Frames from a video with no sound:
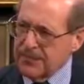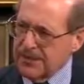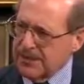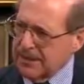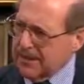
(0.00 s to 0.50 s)

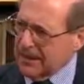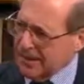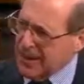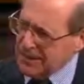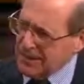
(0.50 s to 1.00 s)
That seems like
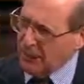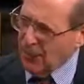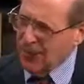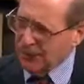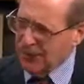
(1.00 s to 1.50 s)
an
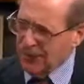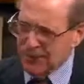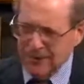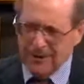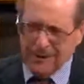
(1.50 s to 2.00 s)
oxymoron
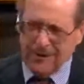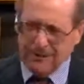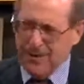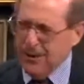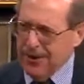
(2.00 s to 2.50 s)
or a
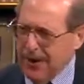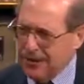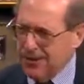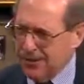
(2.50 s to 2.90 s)
paradox.